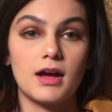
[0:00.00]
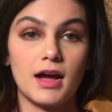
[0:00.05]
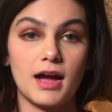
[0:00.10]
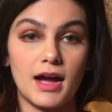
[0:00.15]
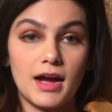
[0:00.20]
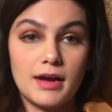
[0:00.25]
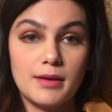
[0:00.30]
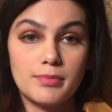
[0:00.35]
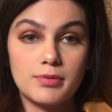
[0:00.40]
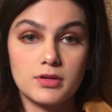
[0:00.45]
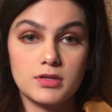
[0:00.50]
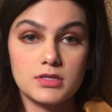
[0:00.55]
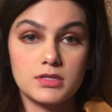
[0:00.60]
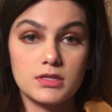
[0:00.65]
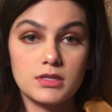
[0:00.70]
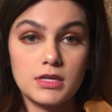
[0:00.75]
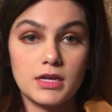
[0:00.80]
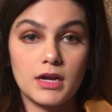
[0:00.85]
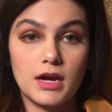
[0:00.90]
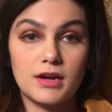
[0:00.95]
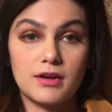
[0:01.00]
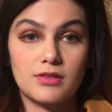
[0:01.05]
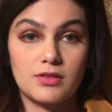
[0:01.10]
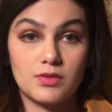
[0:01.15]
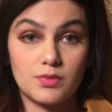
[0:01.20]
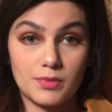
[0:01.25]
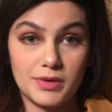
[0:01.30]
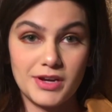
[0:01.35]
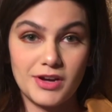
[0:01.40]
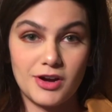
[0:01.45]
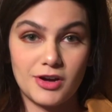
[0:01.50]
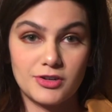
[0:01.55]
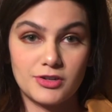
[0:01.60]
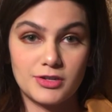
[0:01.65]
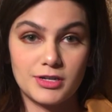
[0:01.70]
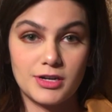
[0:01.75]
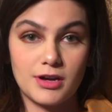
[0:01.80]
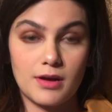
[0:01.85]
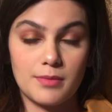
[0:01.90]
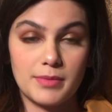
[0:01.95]
I personally got a
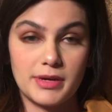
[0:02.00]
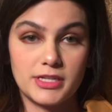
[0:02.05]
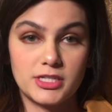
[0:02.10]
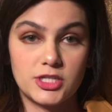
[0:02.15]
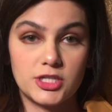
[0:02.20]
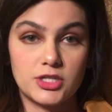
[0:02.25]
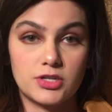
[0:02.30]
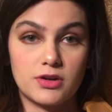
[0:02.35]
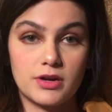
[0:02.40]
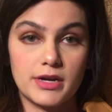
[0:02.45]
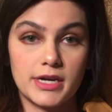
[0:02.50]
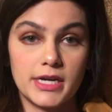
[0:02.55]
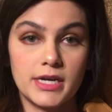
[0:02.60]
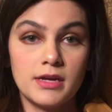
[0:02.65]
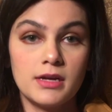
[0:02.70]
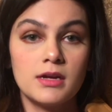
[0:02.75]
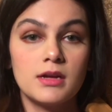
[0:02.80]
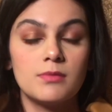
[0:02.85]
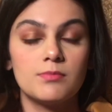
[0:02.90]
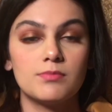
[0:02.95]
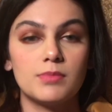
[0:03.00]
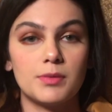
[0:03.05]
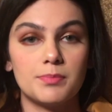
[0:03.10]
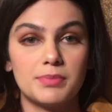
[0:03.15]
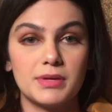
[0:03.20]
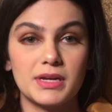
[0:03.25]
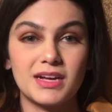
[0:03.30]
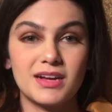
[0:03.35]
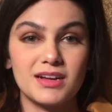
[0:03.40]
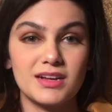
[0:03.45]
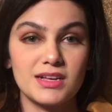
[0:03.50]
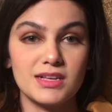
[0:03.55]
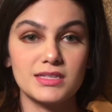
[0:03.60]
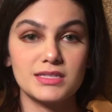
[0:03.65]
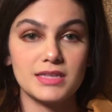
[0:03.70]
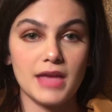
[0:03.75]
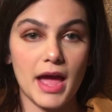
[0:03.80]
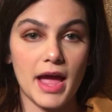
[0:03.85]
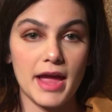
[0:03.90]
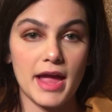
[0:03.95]
300 on my GRE, but
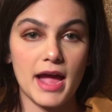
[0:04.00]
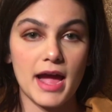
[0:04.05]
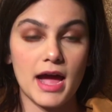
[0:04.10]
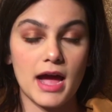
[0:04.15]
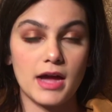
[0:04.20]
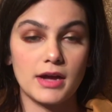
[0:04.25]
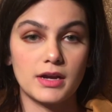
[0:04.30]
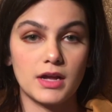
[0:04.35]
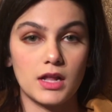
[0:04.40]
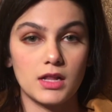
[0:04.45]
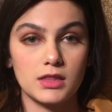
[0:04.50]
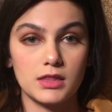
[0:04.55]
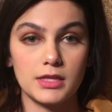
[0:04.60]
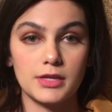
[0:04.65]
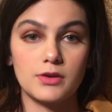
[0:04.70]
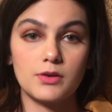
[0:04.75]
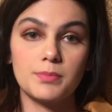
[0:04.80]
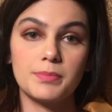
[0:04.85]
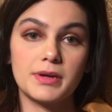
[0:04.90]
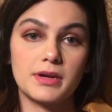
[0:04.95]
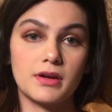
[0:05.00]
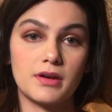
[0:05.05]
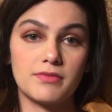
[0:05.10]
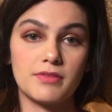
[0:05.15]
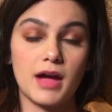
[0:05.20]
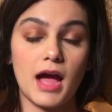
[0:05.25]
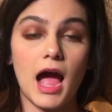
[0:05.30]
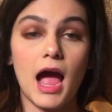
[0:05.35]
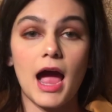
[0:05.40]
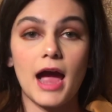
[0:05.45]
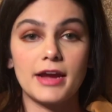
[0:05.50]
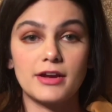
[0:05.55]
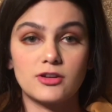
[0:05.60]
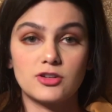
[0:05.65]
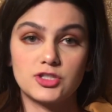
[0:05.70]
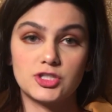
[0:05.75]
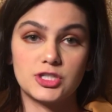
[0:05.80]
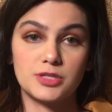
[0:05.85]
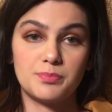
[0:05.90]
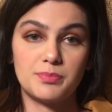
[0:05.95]
because I had a little bit of a higher
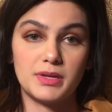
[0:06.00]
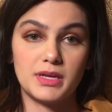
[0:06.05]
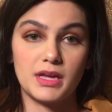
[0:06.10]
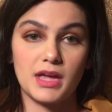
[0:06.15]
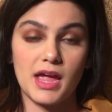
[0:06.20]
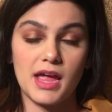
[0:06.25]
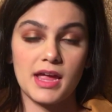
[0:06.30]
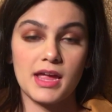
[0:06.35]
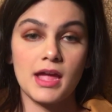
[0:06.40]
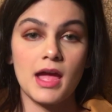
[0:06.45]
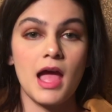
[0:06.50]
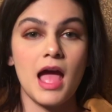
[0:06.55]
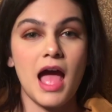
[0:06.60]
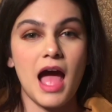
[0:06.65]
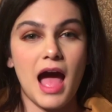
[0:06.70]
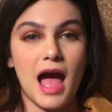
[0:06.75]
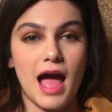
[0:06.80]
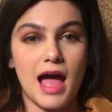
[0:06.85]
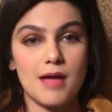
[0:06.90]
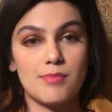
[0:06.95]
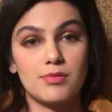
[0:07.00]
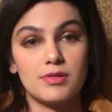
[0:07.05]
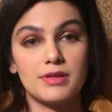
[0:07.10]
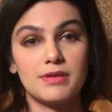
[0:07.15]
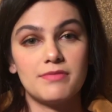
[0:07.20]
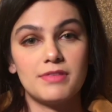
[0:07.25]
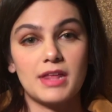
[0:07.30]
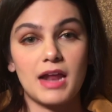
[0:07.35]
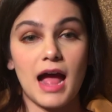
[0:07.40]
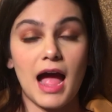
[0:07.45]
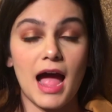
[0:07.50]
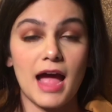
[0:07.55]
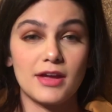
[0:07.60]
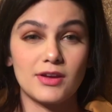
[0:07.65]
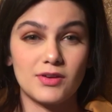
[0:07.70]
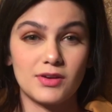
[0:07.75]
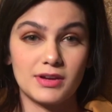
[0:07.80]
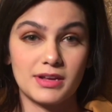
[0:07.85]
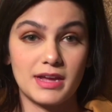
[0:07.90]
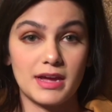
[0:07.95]
GPA, I believe that I
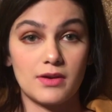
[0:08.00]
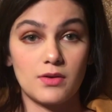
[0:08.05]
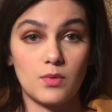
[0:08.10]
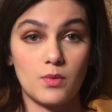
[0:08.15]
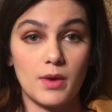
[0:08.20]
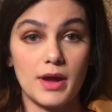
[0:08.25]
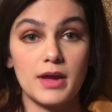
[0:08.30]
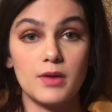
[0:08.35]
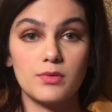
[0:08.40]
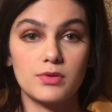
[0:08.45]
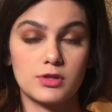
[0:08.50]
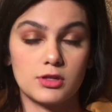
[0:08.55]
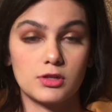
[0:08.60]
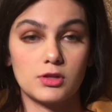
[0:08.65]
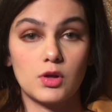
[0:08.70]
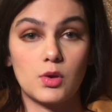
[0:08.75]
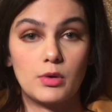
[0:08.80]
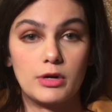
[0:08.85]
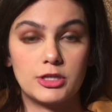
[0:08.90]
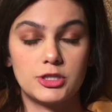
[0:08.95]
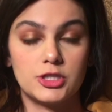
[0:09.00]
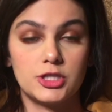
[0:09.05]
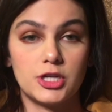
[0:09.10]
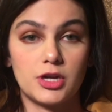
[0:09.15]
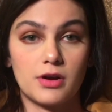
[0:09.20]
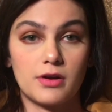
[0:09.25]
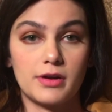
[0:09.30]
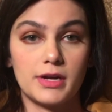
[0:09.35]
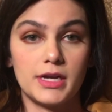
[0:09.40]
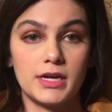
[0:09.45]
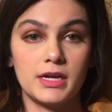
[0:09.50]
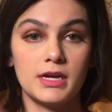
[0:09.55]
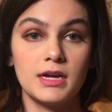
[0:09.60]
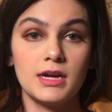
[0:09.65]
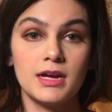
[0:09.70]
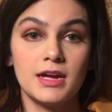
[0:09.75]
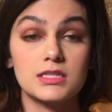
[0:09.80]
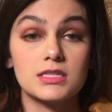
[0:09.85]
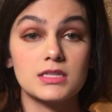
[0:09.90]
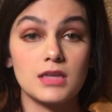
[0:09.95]
could get away with a lower GRE.
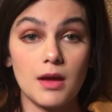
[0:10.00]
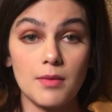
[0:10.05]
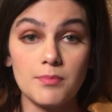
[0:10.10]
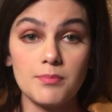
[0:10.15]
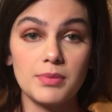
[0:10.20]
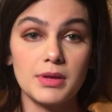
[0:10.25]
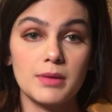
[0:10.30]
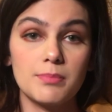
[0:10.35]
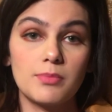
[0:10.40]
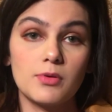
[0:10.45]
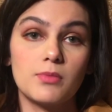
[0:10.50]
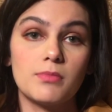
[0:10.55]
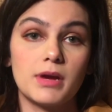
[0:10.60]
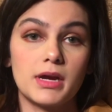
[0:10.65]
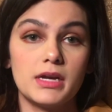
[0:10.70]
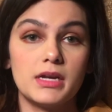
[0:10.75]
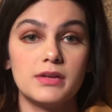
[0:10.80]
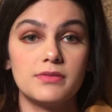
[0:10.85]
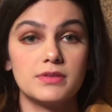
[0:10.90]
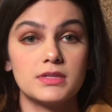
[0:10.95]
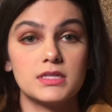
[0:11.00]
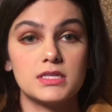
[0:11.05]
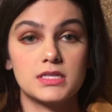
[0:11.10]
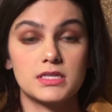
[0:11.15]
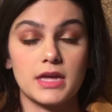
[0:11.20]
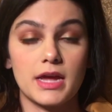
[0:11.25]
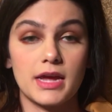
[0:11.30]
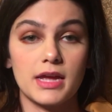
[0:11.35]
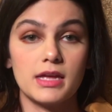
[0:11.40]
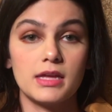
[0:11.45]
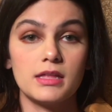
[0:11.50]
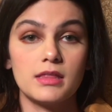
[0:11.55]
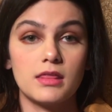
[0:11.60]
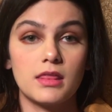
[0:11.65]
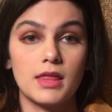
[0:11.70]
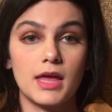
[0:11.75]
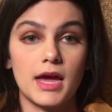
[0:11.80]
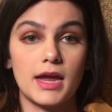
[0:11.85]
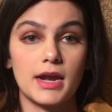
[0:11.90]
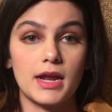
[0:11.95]
Some people might even say
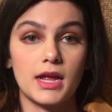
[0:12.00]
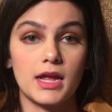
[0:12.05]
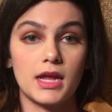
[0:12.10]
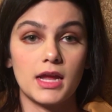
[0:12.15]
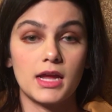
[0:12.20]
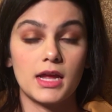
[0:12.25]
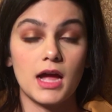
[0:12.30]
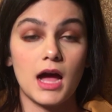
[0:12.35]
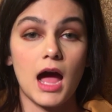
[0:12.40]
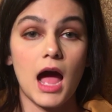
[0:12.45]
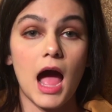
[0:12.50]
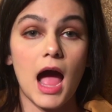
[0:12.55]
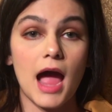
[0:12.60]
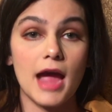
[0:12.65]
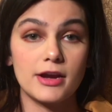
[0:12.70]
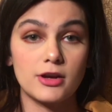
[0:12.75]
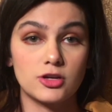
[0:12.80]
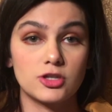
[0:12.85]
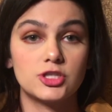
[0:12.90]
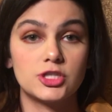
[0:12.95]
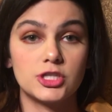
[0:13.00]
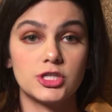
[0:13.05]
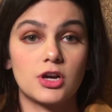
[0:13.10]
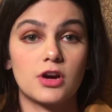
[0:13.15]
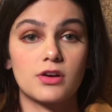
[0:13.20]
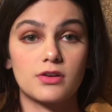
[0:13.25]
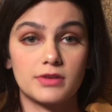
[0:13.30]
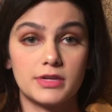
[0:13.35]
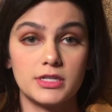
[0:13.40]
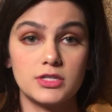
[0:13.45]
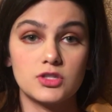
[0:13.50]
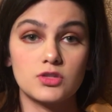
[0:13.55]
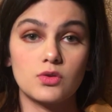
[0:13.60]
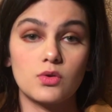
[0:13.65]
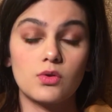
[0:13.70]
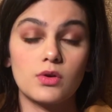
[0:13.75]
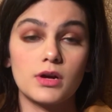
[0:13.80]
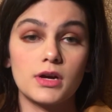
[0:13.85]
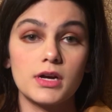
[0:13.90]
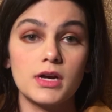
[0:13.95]
that a higher GRE
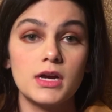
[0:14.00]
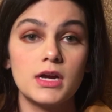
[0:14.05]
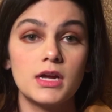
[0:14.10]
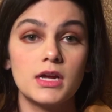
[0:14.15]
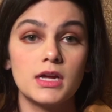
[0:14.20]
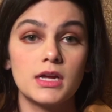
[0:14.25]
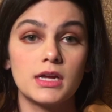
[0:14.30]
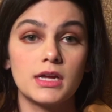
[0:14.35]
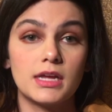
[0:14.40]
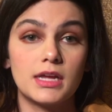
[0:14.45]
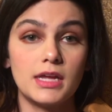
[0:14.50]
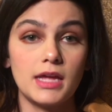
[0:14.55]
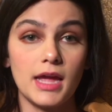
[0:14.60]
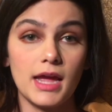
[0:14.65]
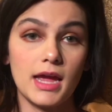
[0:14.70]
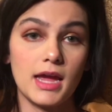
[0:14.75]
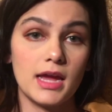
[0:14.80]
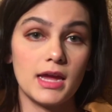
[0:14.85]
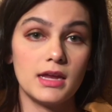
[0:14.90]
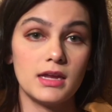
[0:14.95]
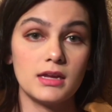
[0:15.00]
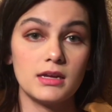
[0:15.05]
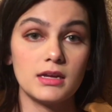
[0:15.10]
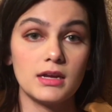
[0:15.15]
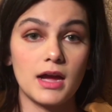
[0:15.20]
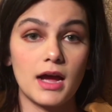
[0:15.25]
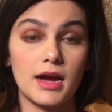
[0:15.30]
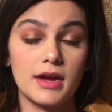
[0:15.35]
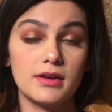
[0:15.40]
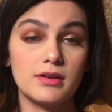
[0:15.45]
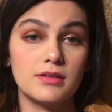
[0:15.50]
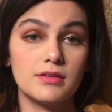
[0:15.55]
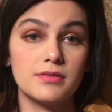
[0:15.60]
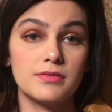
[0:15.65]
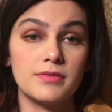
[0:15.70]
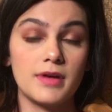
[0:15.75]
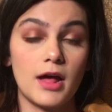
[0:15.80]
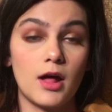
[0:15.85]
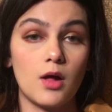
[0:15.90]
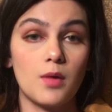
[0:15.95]
score can kind
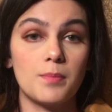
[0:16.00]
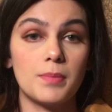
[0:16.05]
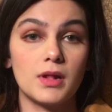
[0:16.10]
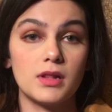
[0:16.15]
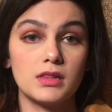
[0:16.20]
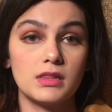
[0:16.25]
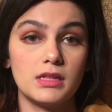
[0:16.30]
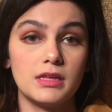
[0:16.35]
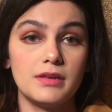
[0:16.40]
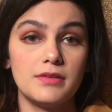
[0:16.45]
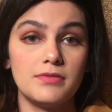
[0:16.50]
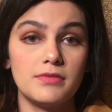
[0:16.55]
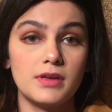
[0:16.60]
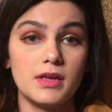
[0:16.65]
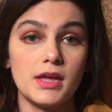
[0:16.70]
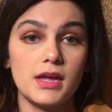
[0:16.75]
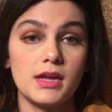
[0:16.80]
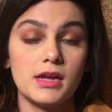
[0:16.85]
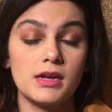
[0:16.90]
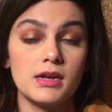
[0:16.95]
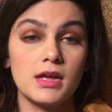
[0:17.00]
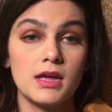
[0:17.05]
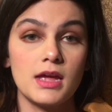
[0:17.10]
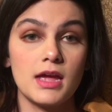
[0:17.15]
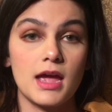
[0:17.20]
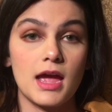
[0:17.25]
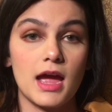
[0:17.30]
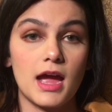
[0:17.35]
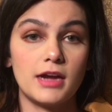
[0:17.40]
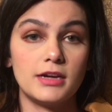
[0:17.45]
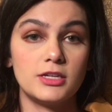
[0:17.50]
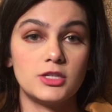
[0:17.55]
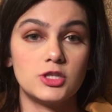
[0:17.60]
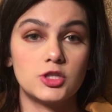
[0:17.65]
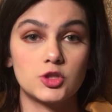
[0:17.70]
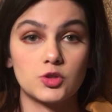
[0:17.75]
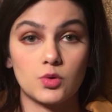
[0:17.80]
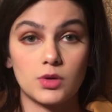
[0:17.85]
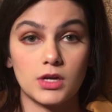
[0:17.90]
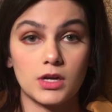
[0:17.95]
of help alleviate any
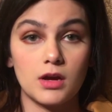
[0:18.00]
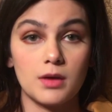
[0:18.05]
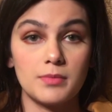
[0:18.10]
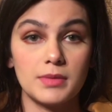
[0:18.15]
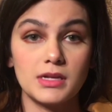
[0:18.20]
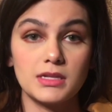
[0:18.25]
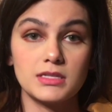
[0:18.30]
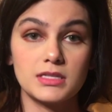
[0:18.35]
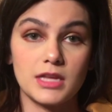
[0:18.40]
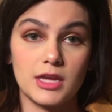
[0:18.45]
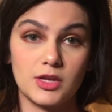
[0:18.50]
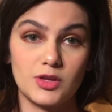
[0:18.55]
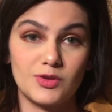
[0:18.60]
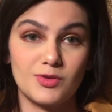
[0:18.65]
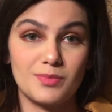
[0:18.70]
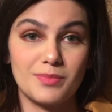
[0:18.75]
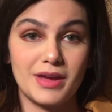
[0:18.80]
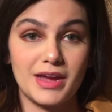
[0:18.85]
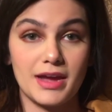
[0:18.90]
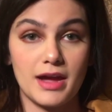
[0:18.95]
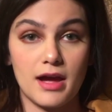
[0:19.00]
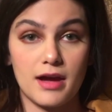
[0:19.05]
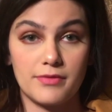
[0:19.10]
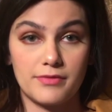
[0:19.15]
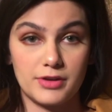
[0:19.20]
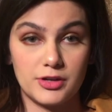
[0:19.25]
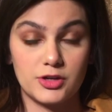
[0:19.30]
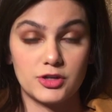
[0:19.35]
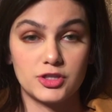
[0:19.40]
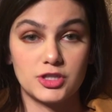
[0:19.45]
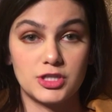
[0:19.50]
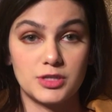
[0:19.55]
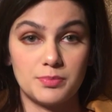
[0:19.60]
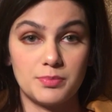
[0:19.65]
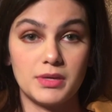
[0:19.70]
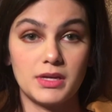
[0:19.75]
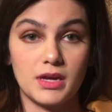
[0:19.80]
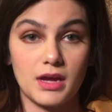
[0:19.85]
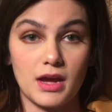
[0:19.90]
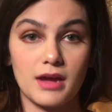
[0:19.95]
shortcomings that you may have in your
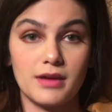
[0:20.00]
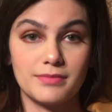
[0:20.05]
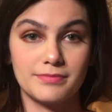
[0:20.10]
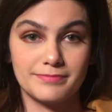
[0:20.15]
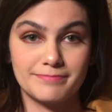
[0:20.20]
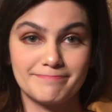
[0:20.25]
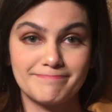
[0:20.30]
GPA.